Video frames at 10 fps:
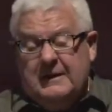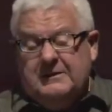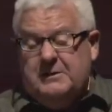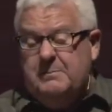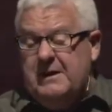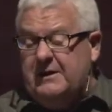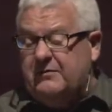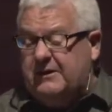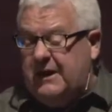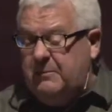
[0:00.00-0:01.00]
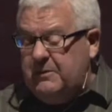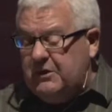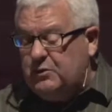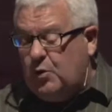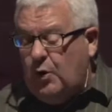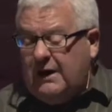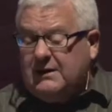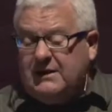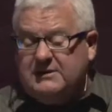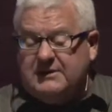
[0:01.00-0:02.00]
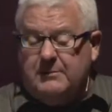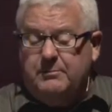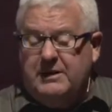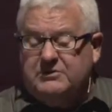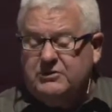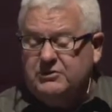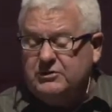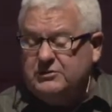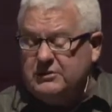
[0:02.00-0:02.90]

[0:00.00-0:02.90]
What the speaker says: The men of Gibeon quickly sent messengers